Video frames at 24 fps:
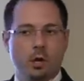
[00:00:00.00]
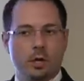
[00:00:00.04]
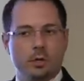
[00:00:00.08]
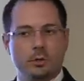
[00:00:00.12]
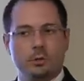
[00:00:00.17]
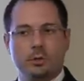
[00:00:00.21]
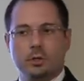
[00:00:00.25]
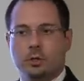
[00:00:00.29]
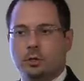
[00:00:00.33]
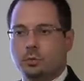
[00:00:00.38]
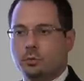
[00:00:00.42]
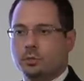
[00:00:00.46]
want,
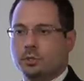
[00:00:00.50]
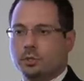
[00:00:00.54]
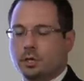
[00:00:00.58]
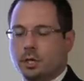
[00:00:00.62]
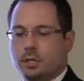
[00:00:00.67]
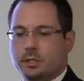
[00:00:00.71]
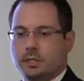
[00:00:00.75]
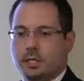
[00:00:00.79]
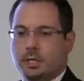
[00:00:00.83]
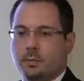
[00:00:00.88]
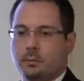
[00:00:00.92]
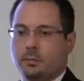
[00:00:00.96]
you can always
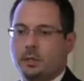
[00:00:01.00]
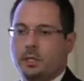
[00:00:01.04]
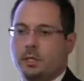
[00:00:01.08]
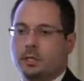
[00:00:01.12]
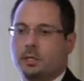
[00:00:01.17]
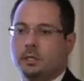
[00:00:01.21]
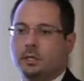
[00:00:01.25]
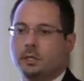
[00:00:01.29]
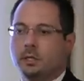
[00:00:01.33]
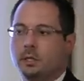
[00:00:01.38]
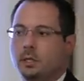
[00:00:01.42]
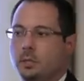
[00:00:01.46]
contact
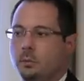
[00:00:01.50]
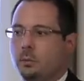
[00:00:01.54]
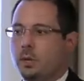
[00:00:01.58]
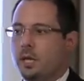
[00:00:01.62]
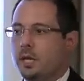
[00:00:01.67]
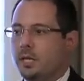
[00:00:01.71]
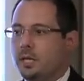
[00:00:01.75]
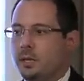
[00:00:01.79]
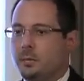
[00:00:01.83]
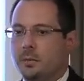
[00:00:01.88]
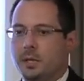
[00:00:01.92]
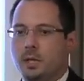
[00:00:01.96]
me
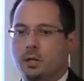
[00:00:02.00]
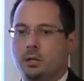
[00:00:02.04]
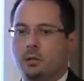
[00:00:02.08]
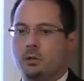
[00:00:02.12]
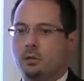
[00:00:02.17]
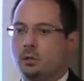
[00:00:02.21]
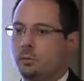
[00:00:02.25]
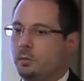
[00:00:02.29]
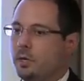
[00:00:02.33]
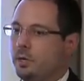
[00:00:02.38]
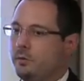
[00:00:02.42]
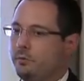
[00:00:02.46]
by
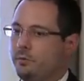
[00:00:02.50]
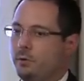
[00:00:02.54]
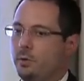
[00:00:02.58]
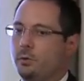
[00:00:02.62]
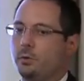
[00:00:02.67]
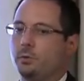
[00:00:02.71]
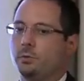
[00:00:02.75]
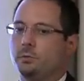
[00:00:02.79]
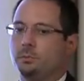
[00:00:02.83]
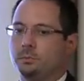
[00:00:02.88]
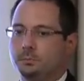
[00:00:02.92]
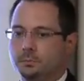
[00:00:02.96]
email or by
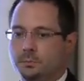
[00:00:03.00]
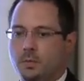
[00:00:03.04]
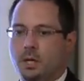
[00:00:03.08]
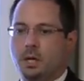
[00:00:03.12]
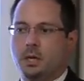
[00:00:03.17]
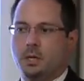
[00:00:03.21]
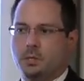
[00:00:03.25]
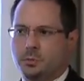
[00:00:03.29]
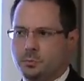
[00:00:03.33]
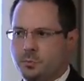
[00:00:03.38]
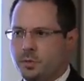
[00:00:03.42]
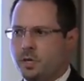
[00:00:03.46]
phone.
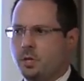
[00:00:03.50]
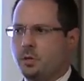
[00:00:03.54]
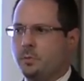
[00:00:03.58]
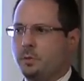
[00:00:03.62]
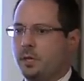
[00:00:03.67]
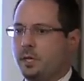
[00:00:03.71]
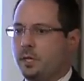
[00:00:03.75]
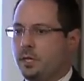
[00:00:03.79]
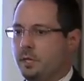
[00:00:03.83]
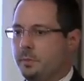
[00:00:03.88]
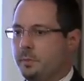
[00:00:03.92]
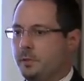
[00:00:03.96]
It's better
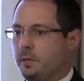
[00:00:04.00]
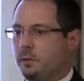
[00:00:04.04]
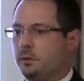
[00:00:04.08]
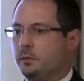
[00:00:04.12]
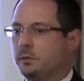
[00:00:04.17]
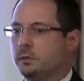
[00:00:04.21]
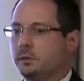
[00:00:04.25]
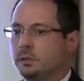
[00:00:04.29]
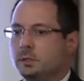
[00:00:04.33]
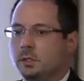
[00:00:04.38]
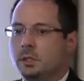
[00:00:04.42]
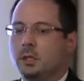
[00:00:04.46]
by email.
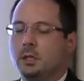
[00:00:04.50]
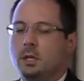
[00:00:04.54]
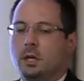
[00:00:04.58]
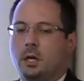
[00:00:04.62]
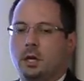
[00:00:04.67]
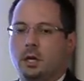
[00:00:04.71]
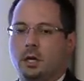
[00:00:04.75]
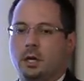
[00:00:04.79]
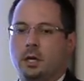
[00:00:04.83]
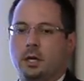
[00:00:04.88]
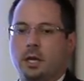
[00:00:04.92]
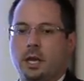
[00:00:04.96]

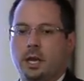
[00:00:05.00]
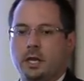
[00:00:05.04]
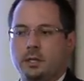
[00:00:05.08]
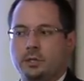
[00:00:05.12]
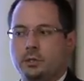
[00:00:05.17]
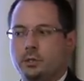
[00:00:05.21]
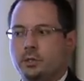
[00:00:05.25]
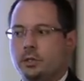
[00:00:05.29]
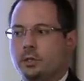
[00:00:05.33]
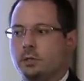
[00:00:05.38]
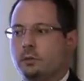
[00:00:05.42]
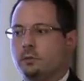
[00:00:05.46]
And
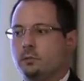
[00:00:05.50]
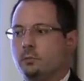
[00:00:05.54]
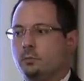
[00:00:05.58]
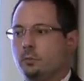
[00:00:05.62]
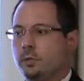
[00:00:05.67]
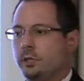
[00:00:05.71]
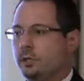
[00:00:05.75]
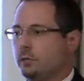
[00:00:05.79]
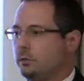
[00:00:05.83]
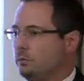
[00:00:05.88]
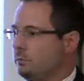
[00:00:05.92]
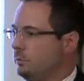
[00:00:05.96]
we
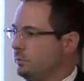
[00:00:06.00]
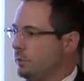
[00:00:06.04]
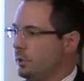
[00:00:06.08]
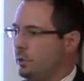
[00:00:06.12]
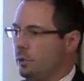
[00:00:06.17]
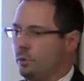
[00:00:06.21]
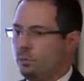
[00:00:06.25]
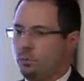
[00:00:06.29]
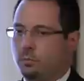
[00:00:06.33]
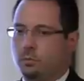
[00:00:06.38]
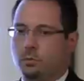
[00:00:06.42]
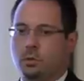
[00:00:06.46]

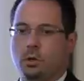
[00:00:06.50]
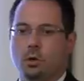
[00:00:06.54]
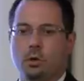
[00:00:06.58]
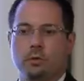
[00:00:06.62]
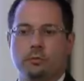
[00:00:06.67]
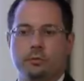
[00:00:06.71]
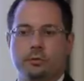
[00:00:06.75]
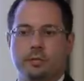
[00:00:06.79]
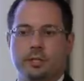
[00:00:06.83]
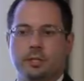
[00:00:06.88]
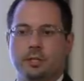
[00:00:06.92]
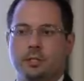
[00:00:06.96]
can go
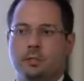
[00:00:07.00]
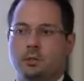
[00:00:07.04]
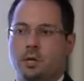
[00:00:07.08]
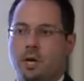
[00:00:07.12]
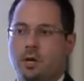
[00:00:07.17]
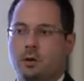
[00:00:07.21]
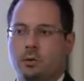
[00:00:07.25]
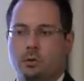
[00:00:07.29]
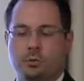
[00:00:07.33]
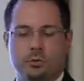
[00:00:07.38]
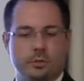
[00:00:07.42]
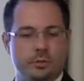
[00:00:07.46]
over things.
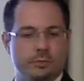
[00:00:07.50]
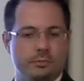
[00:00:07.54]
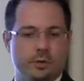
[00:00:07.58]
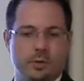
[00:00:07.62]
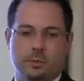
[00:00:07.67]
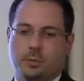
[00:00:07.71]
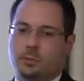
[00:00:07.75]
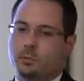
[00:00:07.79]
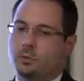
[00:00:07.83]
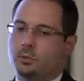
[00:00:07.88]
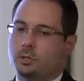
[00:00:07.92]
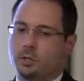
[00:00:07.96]
I always
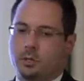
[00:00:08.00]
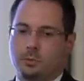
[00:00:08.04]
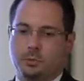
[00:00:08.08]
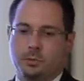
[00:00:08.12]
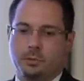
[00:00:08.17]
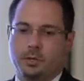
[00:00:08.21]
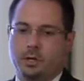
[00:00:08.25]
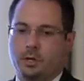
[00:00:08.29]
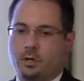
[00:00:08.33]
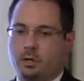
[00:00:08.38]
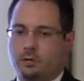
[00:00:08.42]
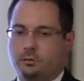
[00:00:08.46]
invite people to come
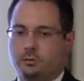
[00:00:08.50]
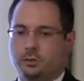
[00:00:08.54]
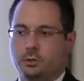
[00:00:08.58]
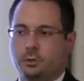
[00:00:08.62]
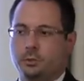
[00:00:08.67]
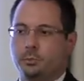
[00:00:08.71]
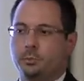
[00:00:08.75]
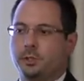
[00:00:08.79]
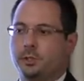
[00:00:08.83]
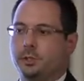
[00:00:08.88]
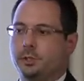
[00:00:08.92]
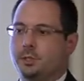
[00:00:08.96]
to my
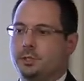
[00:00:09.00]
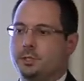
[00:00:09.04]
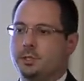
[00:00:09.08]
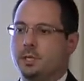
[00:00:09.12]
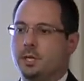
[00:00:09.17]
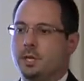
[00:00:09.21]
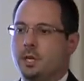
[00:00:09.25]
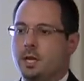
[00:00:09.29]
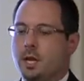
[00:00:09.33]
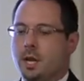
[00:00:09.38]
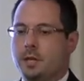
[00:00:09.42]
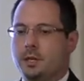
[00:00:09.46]
office because
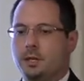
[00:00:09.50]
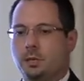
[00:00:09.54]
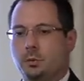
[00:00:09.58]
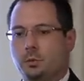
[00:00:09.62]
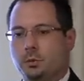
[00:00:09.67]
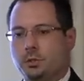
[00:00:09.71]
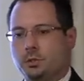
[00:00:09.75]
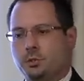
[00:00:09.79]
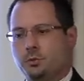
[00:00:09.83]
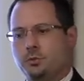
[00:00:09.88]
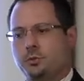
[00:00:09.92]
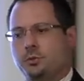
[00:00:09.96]
I think
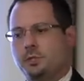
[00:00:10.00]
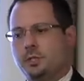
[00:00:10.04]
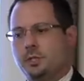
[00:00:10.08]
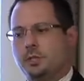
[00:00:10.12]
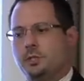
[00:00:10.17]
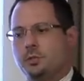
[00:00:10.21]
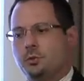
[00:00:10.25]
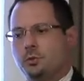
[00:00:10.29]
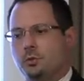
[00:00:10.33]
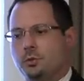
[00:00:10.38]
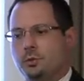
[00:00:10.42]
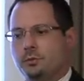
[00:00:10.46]
once you
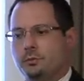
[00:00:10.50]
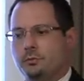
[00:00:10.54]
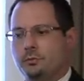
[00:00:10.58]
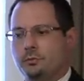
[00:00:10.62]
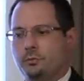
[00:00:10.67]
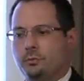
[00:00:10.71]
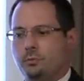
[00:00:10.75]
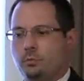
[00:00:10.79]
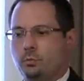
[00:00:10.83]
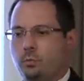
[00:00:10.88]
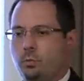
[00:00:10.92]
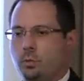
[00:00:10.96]
see sort
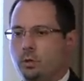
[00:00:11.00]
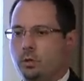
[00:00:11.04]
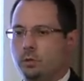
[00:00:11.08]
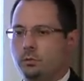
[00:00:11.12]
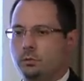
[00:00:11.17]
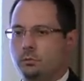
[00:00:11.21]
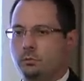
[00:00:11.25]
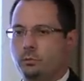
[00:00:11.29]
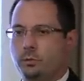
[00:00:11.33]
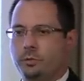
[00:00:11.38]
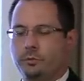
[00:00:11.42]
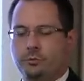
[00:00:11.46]
of what
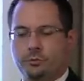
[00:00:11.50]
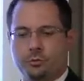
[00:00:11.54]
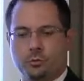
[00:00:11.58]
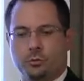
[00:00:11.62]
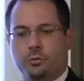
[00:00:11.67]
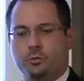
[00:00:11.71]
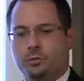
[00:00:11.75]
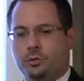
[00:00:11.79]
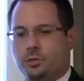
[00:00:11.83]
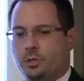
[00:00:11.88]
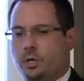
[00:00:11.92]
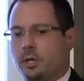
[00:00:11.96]
we've
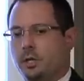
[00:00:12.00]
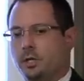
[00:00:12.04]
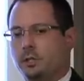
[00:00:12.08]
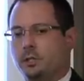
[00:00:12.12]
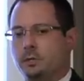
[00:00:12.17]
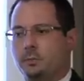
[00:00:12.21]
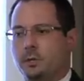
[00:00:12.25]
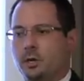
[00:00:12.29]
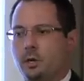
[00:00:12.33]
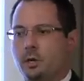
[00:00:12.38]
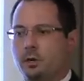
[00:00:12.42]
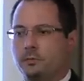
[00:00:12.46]
sort of stuck
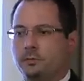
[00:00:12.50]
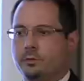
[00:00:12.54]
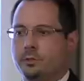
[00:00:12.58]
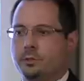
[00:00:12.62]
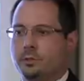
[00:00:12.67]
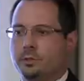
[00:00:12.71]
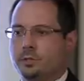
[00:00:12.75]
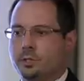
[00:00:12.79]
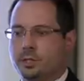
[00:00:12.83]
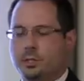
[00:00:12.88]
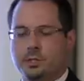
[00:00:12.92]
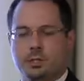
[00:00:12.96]
into my office,
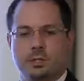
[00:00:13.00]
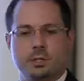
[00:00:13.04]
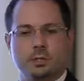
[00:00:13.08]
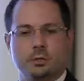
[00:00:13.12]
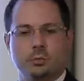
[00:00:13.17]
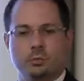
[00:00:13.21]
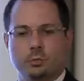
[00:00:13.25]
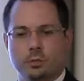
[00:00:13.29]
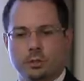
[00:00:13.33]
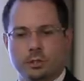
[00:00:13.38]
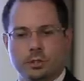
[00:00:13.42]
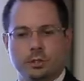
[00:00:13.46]
because I
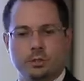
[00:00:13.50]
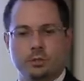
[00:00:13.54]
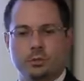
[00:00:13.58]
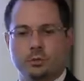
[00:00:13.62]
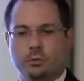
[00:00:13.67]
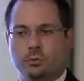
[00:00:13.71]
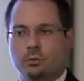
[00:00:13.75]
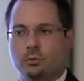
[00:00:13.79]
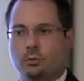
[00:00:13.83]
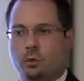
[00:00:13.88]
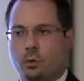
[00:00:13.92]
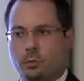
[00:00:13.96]
still really
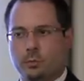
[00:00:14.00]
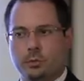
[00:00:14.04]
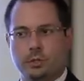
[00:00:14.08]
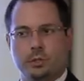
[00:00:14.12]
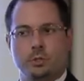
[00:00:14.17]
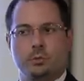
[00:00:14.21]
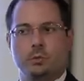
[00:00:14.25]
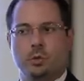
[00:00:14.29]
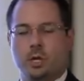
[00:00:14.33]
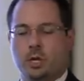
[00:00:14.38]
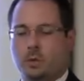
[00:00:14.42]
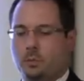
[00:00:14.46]
do
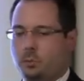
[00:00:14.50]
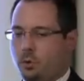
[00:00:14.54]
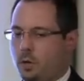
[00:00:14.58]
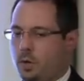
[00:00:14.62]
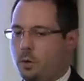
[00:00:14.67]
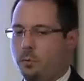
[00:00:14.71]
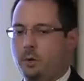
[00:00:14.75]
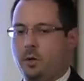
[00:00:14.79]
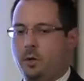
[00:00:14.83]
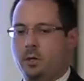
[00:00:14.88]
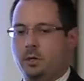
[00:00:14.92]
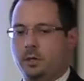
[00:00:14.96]
OBGYN
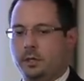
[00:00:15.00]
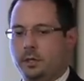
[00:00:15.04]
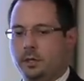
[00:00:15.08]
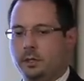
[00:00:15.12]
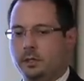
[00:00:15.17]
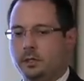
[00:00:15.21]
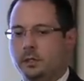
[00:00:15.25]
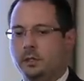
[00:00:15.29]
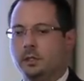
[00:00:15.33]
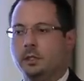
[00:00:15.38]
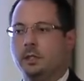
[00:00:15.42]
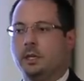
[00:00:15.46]
primarily,
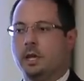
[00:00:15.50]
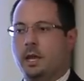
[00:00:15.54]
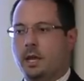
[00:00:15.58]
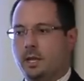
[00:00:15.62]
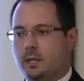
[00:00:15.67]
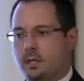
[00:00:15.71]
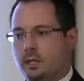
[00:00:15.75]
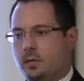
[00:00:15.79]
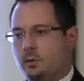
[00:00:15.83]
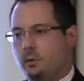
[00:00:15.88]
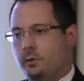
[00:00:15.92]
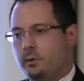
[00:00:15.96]

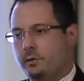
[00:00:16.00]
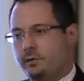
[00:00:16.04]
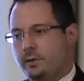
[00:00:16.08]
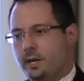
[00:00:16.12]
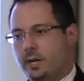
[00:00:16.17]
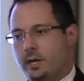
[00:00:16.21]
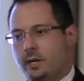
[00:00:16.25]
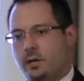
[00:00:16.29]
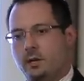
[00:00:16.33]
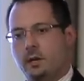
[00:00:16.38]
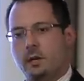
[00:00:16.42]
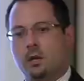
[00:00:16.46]
and then we've
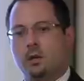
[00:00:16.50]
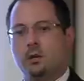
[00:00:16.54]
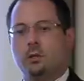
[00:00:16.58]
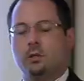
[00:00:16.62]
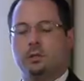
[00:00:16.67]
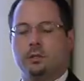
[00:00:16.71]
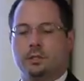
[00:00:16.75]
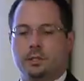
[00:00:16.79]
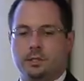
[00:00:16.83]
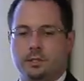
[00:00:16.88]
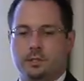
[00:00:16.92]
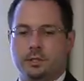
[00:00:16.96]
added on
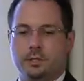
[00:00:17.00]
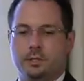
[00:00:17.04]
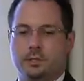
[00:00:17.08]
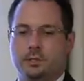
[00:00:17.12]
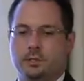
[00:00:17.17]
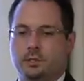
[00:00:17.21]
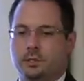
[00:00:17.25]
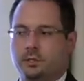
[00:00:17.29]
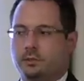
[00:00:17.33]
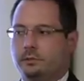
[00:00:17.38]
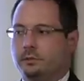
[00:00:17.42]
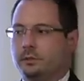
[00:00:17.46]
all of these other
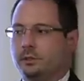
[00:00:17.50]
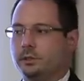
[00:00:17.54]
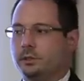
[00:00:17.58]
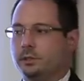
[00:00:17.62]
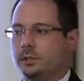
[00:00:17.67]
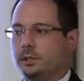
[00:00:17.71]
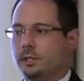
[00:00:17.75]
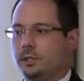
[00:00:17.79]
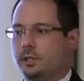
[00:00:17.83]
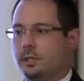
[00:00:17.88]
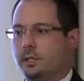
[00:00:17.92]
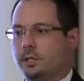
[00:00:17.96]

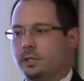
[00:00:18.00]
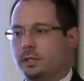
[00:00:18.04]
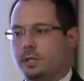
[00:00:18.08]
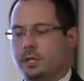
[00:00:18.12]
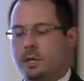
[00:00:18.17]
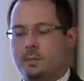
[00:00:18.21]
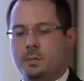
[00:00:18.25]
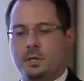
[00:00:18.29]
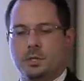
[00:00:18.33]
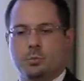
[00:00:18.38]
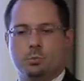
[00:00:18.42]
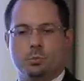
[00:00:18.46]
services. I think
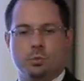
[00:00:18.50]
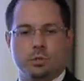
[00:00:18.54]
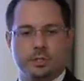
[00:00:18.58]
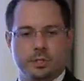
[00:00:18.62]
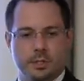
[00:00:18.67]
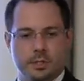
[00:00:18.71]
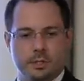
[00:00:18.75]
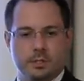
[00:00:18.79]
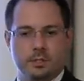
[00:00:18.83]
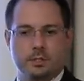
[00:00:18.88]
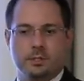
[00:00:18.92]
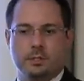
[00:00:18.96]
that makes more
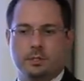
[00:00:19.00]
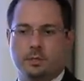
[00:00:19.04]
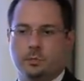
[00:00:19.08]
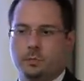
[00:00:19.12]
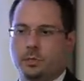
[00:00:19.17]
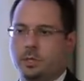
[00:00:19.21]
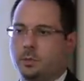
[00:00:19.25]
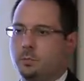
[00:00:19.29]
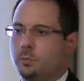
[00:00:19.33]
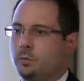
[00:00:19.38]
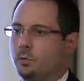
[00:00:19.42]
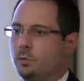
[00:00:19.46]
sense to some
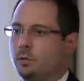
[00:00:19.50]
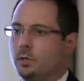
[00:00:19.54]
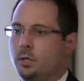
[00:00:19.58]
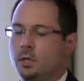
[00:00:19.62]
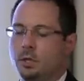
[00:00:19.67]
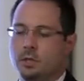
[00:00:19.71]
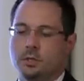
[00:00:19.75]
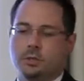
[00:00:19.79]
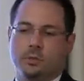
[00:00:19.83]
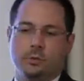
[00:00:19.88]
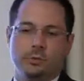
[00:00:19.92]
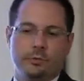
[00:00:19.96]
people.
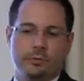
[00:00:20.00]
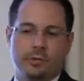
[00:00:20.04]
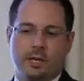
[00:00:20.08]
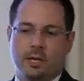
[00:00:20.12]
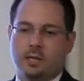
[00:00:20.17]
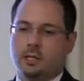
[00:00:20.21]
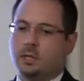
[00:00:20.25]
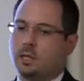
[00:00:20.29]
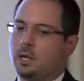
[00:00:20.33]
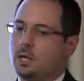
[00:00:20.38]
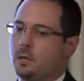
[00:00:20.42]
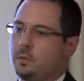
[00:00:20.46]
So we've
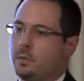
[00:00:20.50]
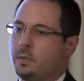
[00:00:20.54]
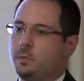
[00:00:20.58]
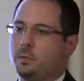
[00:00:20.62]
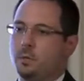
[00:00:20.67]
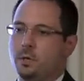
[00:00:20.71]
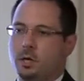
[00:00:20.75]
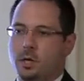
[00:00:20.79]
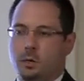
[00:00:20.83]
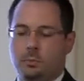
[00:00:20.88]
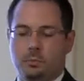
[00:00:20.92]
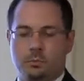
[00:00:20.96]
had a lot of
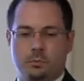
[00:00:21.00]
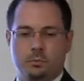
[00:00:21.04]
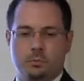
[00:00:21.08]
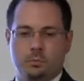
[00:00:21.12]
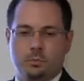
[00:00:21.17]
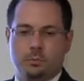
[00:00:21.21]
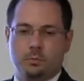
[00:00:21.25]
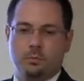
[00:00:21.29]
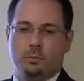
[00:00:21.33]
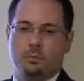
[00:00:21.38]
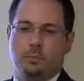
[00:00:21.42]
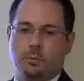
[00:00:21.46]
people come
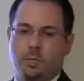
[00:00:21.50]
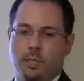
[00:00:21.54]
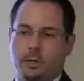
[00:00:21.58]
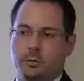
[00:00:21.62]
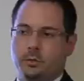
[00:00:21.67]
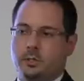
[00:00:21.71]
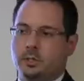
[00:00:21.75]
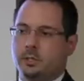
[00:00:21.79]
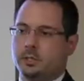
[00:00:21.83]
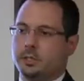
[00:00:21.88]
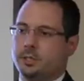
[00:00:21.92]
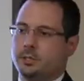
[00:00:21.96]
play
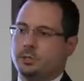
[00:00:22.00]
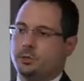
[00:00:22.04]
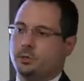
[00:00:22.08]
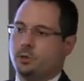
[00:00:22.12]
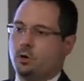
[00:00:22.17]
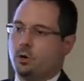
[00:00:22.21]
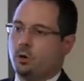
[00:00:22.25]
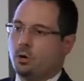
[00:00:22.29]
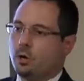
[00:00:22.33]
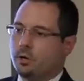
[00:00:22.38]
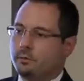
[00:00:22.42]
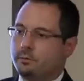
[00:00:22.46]
with the laser in
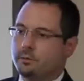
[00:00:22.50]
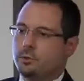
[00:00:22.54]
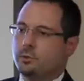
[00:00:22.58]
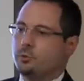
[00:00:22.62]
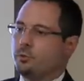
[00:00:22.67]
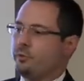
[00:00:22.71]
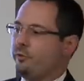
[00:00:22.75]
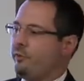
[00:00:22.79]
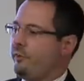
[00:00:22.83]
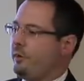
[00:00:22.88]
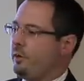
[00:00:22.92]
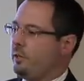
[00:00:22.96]
our office.
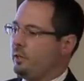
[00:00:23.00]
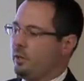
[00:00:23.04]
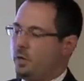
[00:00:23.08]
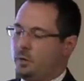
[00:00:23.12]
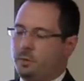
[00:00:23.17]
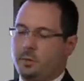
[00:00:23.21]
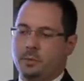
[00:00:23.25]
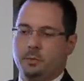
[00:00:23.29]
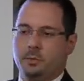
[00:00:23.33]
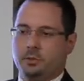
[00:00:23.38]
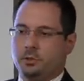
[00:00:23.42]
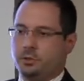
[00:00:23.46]
We've had a lot
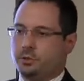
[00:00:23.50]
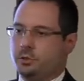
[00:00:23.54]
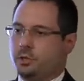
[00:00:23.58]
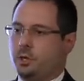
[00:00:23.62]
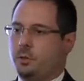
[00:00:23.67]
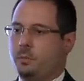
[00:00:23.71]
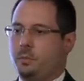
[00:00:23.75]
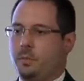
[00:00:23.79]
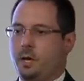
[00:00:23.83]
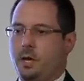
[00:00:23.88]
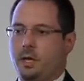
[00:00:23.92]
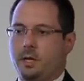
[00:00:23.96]
of people just
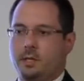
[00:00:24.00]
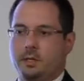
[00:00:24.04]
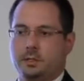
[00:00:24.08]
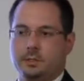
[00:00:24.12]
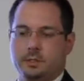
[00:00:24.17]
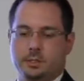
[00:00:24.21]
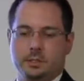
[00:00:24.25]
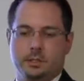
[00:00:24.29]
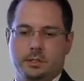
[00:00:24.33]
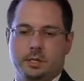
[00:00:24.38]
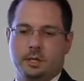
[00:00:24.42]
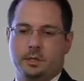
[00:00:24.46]
come by and
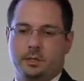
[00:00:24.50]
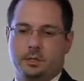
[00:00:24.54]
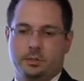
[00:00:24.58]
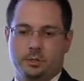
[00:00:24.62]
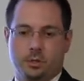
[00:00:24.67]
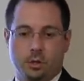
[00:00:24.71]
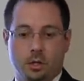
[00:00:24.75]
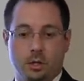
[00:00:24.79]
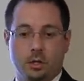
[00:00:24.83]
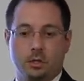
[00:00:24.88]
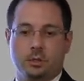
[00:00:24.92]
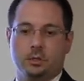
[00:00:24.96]
sit down and
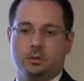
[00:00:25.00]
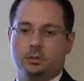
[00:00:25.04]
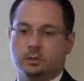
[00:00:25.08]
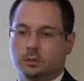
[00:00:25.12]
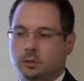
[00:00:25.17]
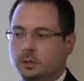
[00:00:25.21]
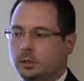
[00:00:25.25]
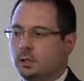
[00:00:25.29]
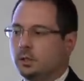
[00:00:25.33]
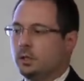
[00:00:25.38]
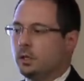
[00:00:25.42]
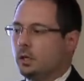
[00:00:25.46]
talk.
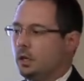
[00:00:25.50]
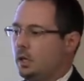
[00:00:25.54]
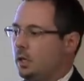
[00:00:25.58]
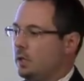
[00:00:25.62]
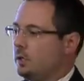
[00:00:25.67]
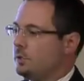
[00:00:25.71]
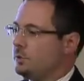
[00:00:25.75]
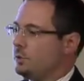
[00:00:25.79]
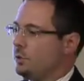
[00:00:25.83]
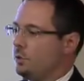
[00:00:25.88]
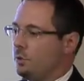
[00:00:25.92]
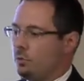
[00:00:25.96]

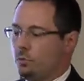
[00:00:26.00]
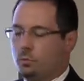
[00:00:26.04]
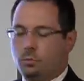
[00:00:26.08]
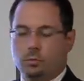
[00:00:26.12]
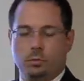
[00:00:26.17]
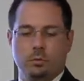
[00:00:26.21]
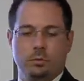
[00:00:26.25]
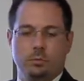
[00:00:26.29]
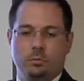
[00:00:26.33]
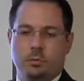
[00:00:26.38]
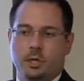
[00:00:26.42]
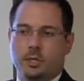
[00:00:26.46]
So
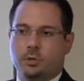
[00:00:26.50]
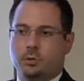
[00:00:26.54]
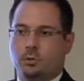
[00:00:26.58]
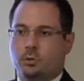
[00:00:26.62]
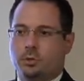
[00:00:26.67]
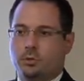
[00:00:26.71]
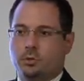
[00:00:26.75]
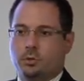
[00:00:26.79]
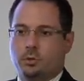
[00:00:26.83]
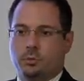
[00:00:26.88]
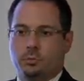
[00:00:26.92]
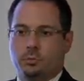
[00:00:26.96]
my door is